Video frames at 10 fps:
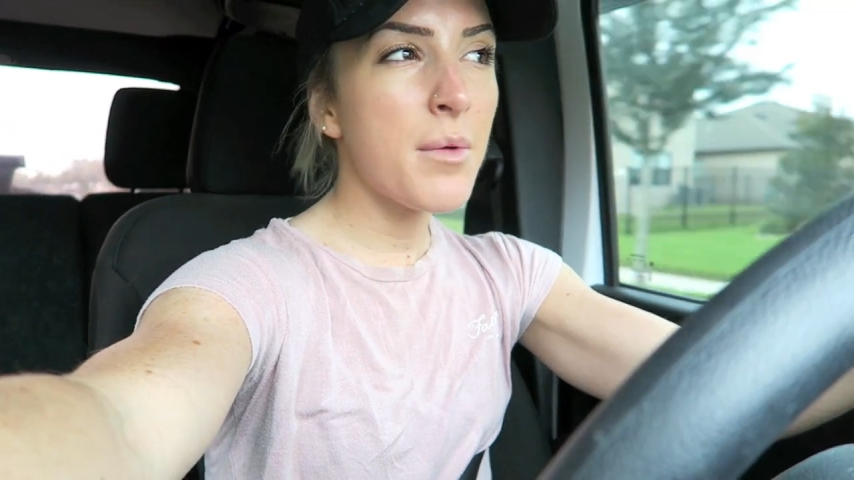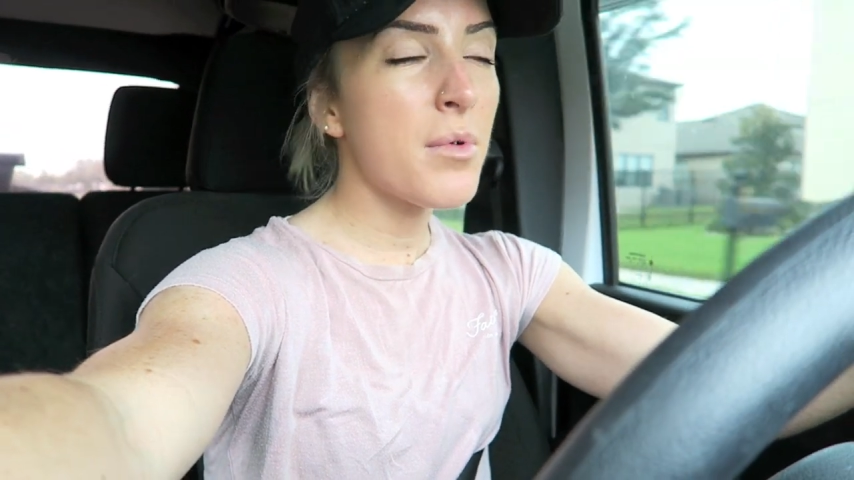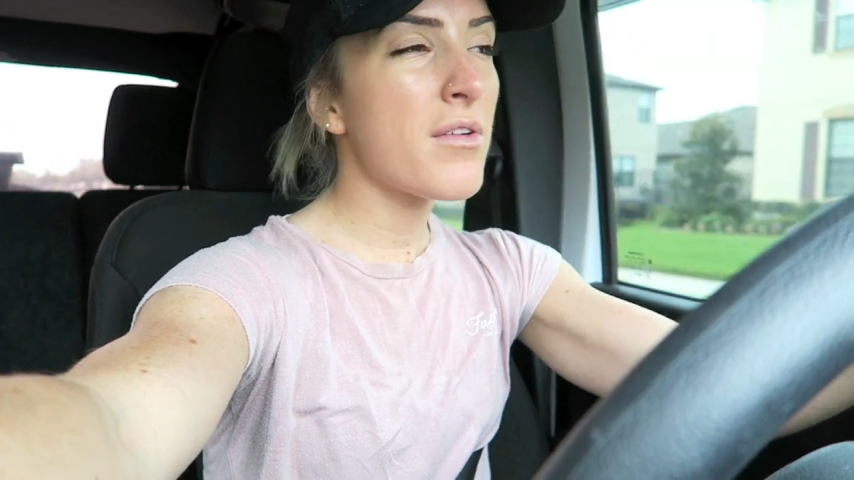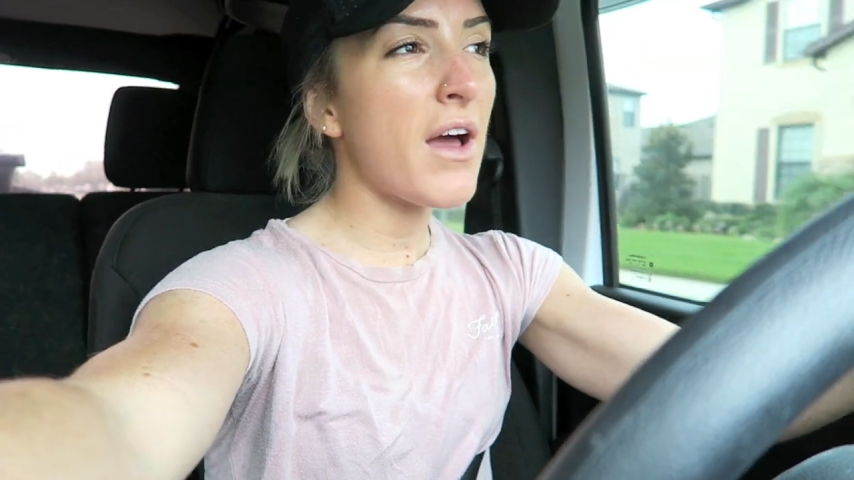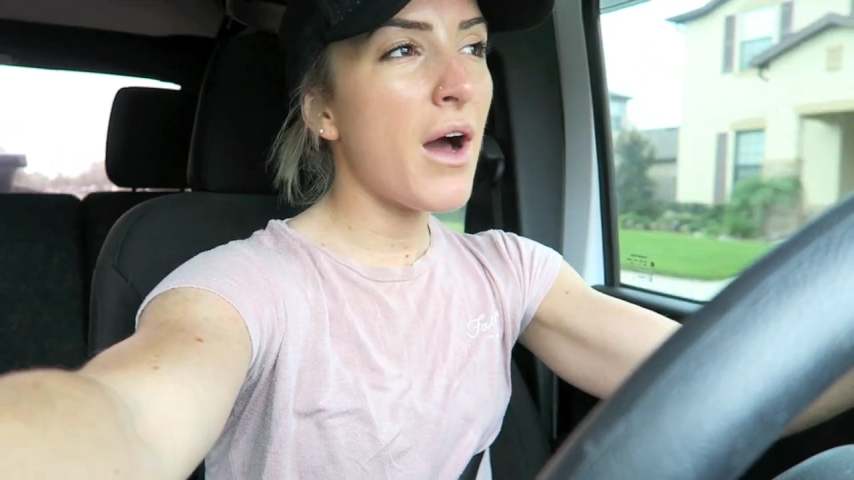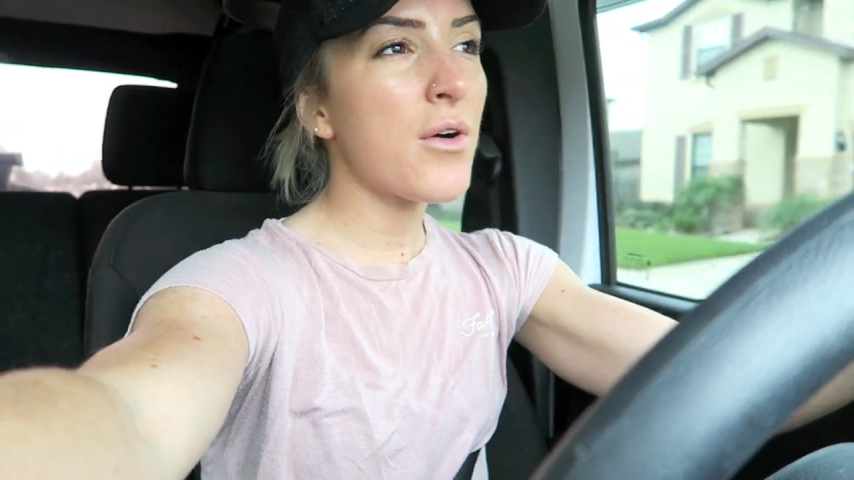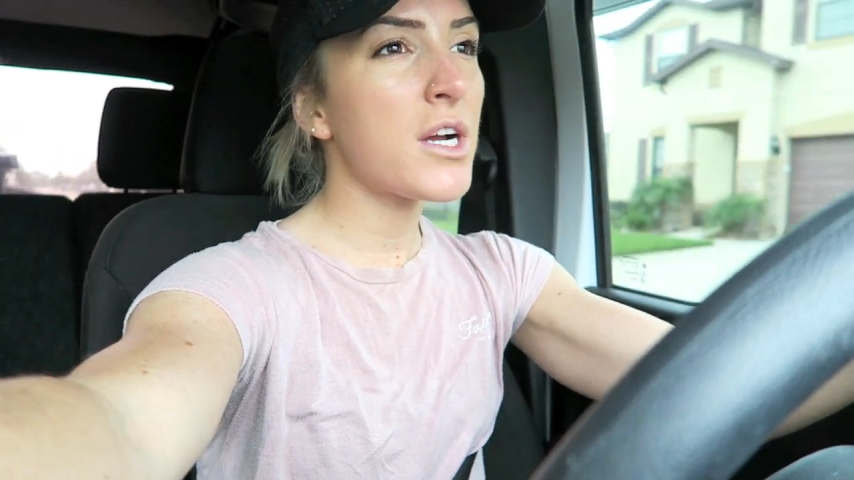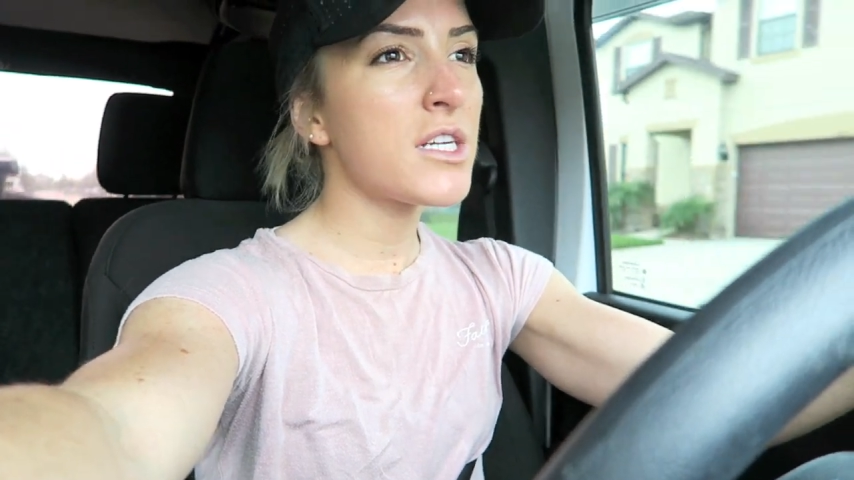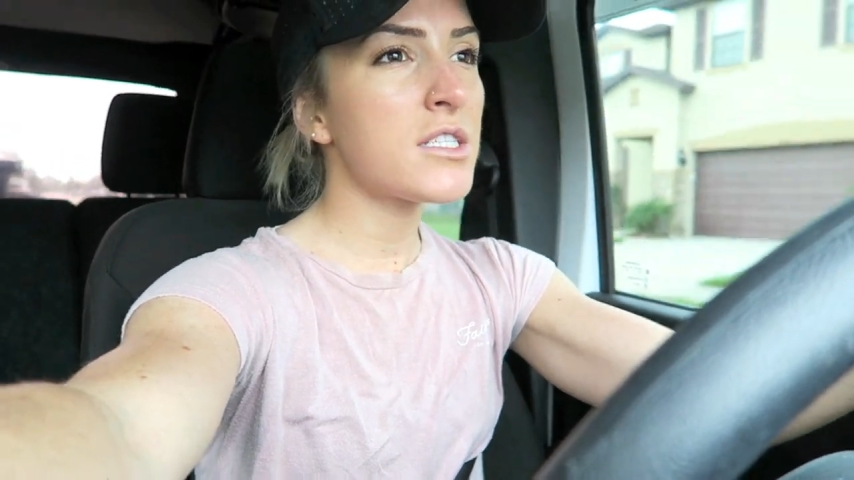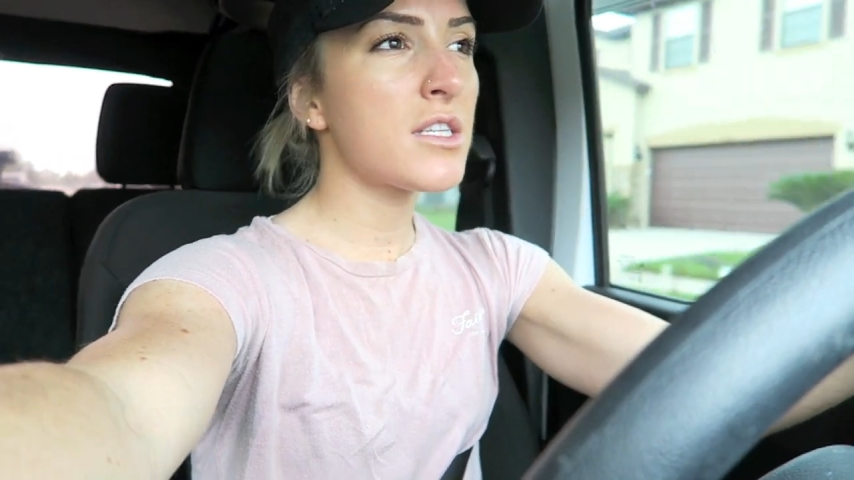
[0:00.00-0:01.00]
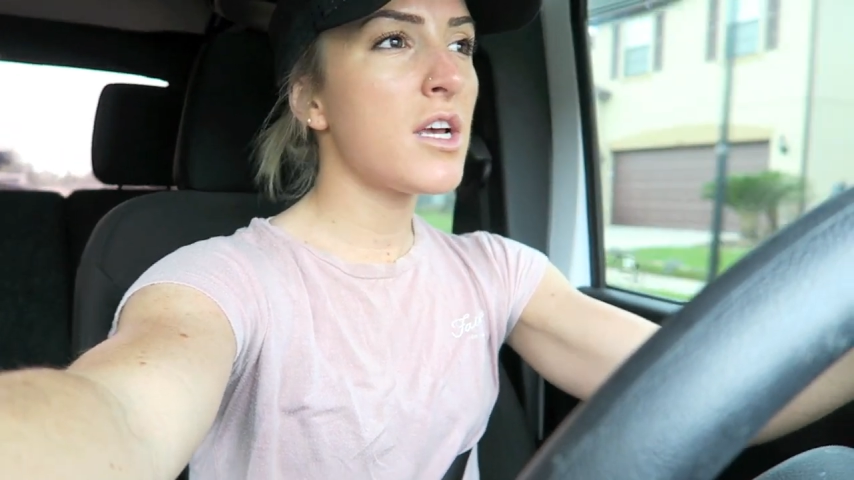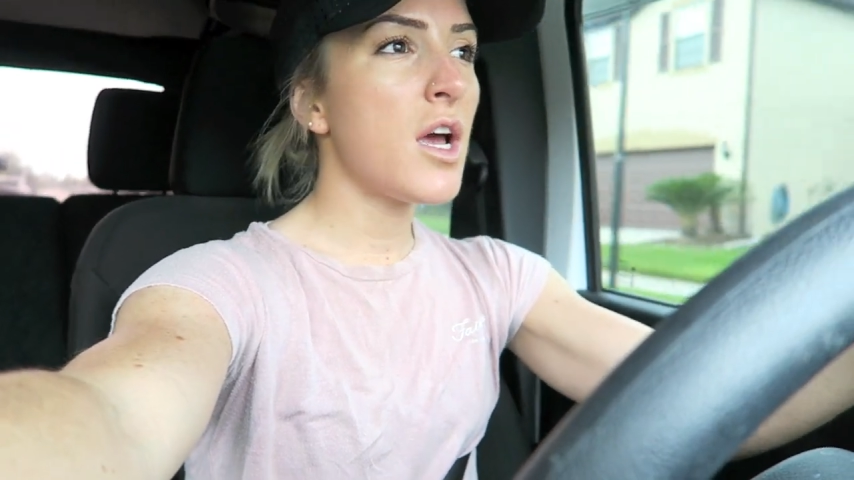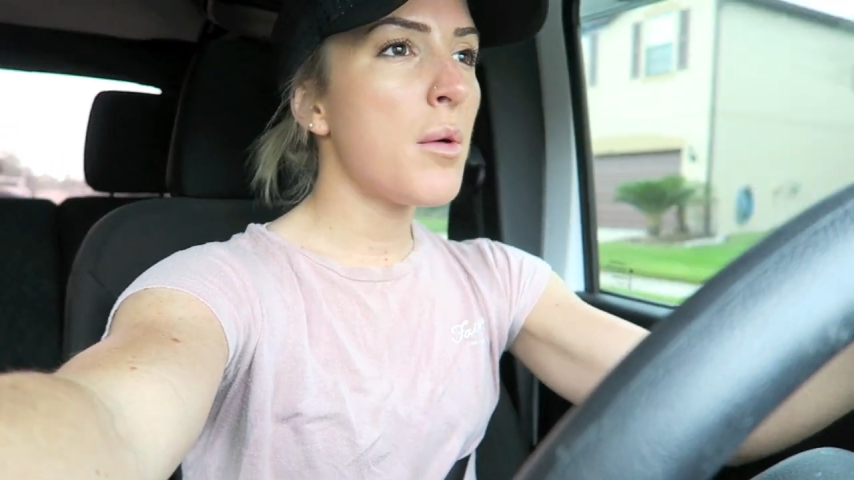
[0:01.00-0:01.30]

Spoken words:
a couple of hours